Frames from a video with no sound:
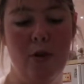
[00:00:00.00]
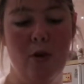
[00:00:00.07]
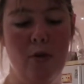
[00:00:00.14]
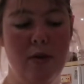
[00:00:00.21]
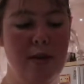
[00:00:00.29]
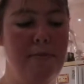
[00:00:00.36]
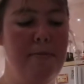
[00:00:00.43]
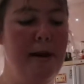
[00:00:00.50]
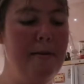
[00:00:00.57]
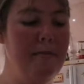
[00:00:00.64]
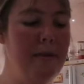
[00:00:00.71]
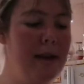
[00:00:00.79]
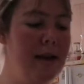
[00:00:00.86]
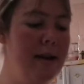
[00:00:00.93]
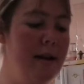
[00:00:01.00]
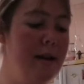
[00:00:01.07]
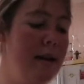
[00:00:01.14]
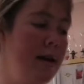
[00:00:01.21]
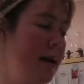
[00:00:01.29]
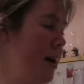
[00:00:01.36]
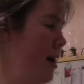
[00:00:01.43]
with the pumpkin,
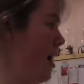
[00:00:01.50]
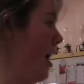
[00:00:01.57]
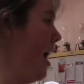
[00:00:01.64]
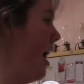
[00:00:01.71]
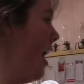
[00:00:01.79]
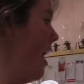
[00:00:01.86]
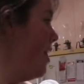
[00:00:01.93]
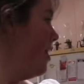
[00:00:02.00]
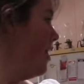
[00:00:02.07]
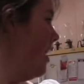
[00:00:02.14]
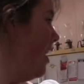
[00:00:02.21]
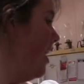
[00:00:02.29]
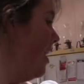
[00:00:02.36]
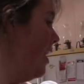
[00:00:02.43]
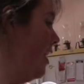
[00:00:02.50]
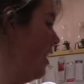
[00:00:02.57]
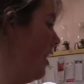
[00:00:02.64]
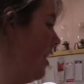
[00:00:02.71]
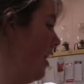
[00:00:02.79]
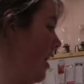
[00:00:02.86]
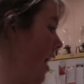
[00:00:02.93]
and then